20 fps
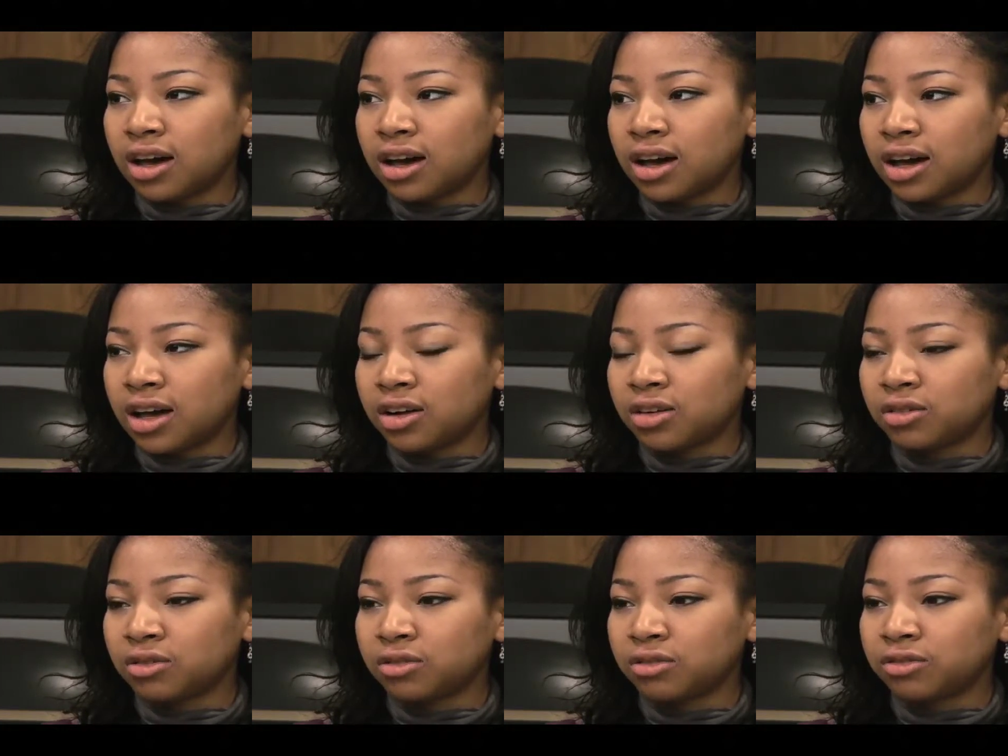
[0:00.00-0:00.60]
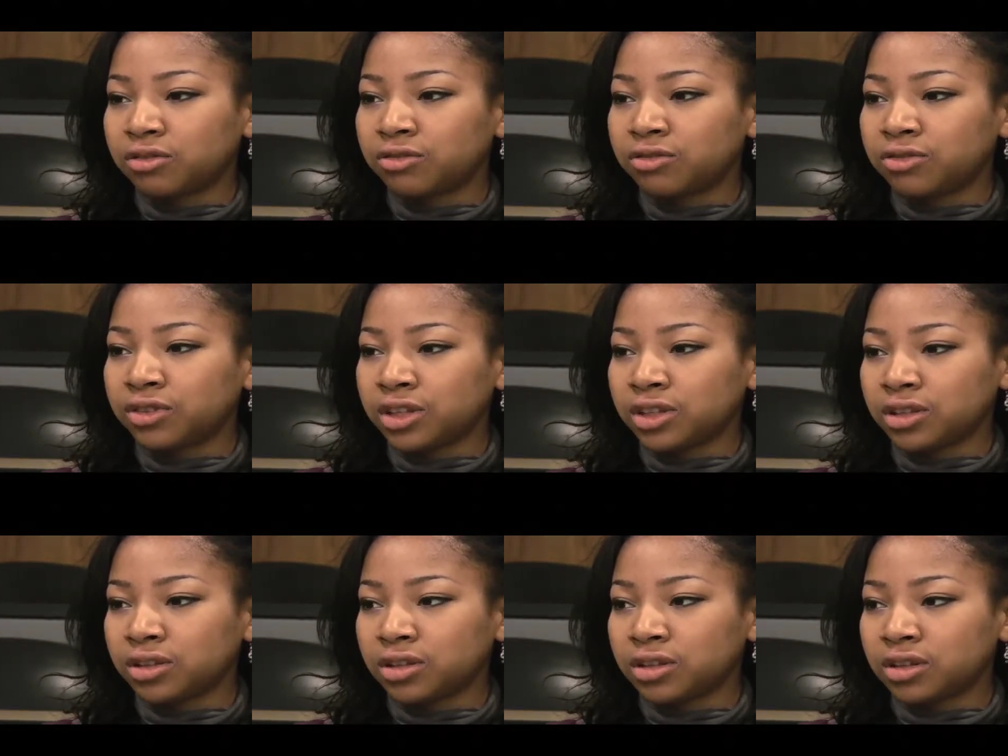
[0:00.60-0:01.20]
I don't
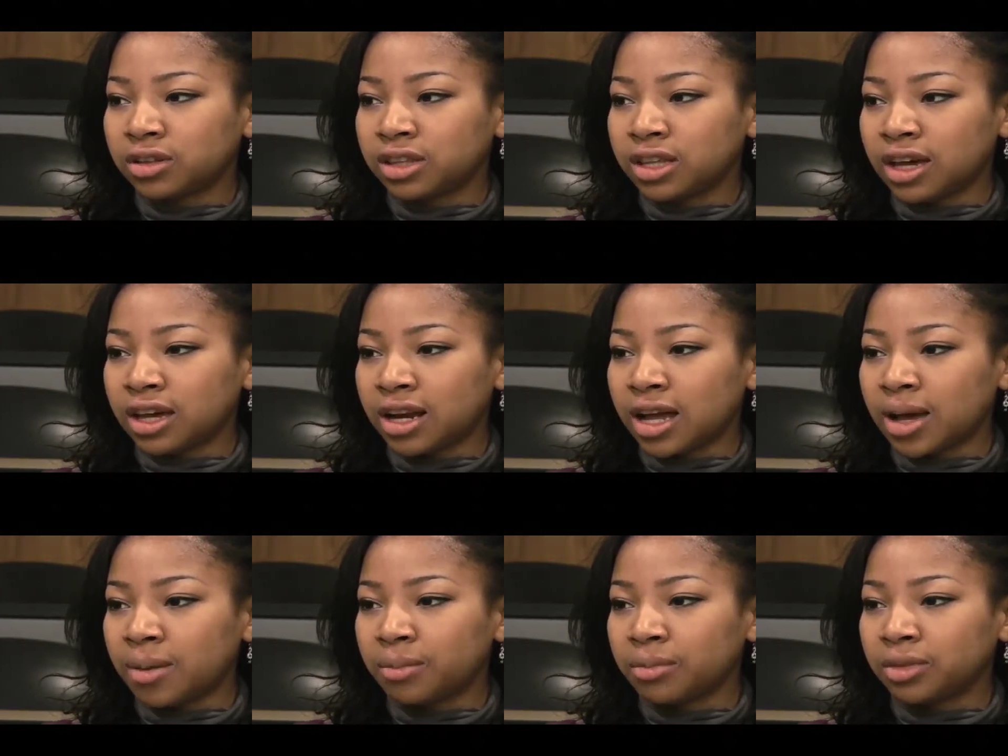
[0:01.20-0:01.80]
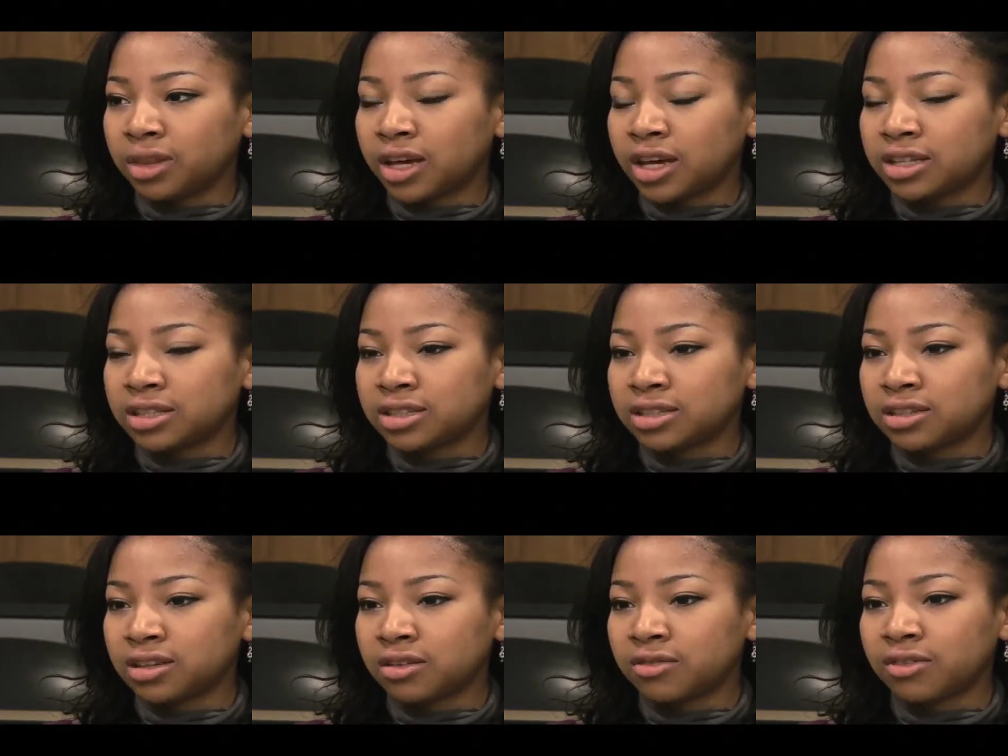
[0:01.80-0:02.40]
feel that I'm
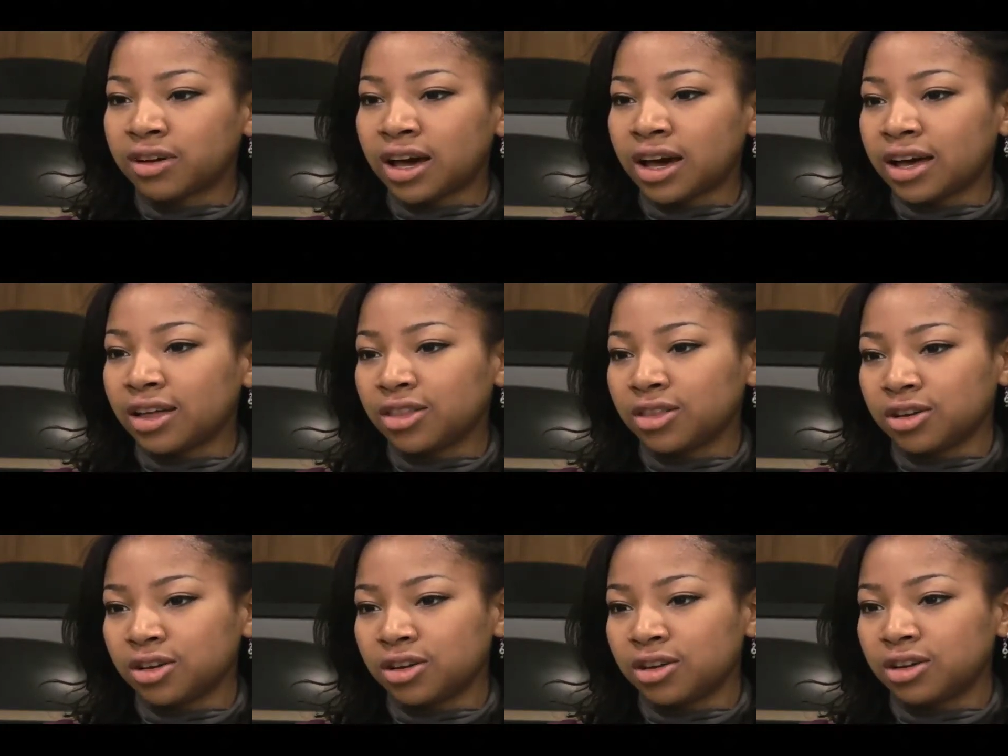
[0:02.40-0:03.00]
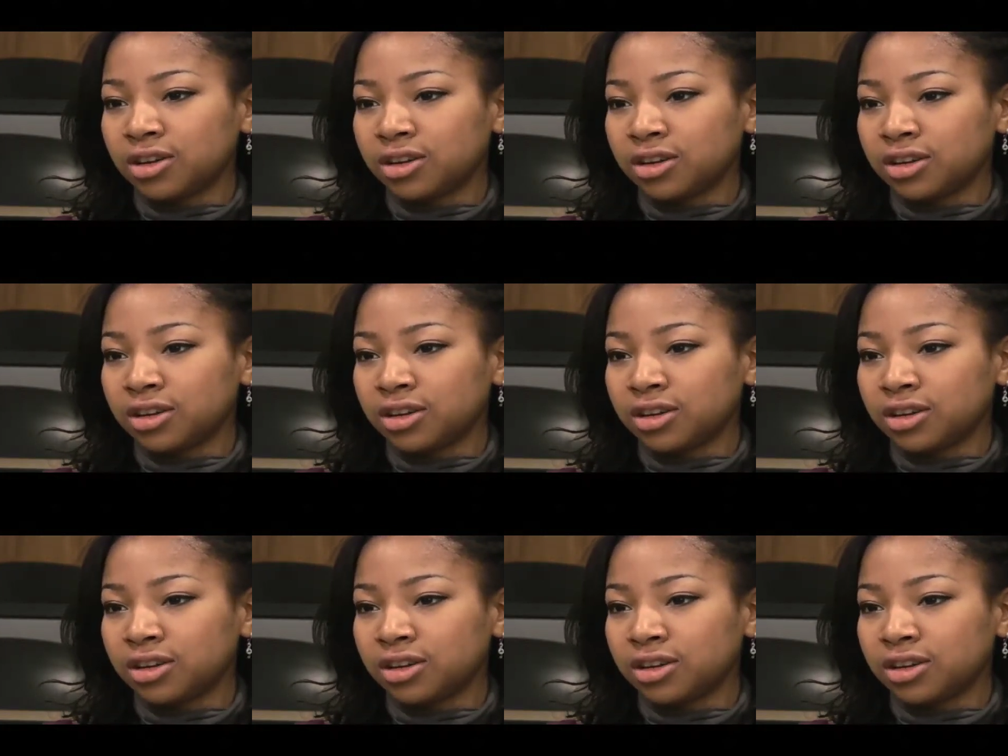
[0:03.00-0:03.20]
less of either.